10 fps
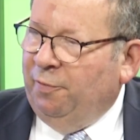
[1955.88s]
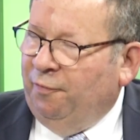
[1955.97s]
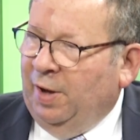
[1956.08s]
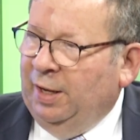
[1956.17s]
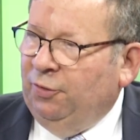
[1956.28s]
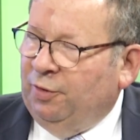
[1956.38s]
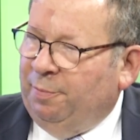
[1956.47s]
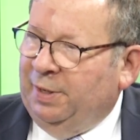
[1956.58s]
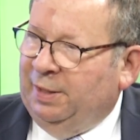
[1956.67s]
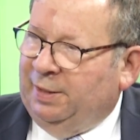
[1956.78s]
you find
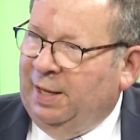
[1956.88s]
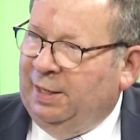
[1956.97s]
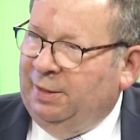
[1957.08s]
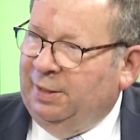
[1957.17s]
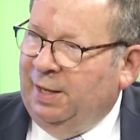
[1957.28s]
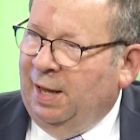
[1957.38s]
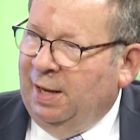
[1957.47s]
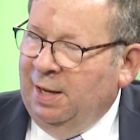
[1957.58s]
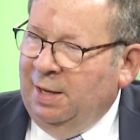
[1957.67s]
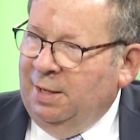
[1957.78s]
something at the end of the
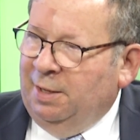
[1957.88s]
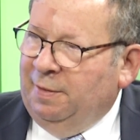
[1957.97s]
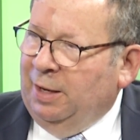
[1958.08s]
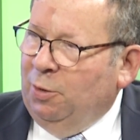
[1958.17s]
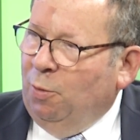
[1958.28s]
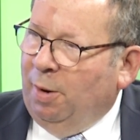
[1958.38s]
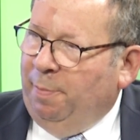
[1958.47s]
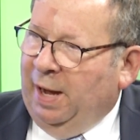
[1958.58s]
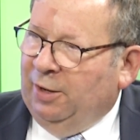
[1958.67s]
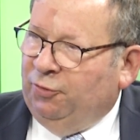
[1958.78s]
day that you
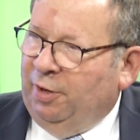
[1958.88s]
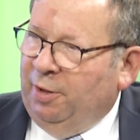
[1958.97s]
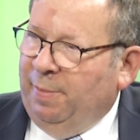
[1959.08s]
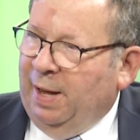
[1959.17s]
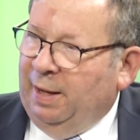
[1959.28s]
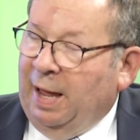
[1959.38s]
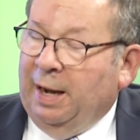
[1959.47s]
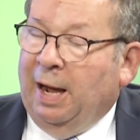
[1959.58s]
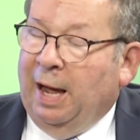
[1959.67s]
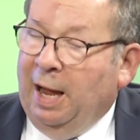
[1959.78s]
are passionate about.
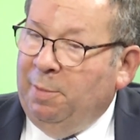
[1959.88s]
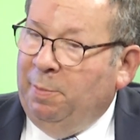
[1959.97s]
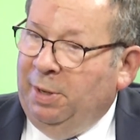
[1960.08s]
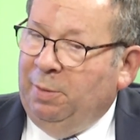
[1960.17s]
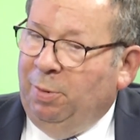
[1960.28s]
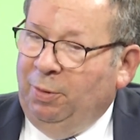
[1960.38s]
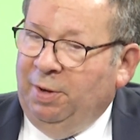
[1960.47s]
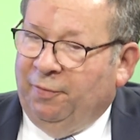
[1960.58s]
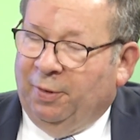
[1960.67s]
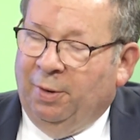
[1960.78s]
And I am a big
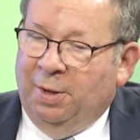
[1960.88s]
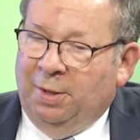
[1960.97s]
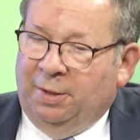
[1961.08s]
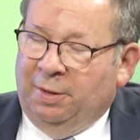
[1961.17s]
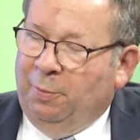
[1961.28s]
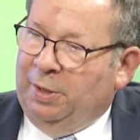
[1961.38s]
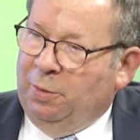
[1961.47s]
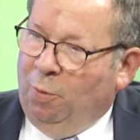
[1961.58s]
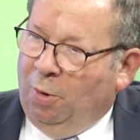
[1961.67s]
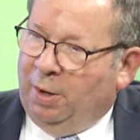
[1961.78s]
believer that when
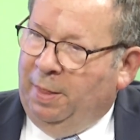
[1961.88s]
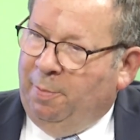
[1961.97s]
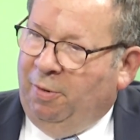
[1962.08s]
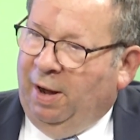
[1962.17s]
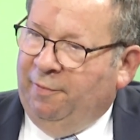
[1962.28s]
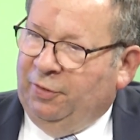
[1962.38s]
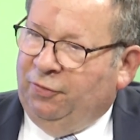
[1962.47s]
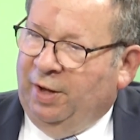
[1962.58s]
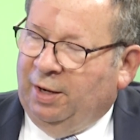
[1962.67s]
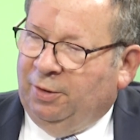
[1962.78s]
you work in the
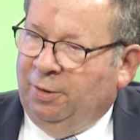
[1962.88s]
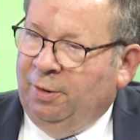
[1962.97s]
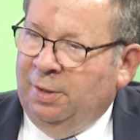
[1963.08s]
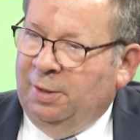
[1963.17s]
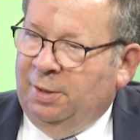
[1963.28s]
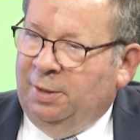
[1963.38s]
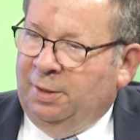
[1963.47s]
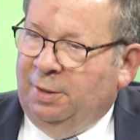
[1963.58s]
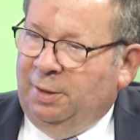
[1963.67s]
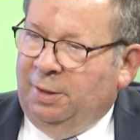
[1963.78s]
private sector,
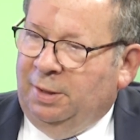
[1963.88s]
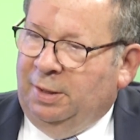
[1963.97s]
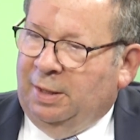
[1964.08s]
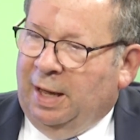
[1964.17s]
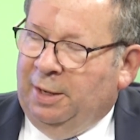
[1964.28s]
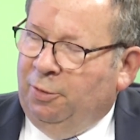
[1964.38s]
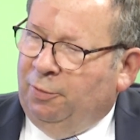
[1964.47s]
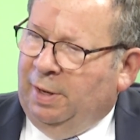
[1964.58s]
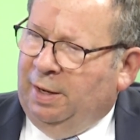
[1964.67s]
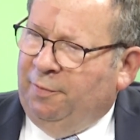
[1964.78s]
and
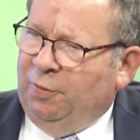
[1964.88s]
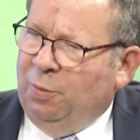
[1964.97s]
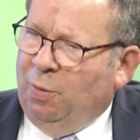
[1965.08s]
if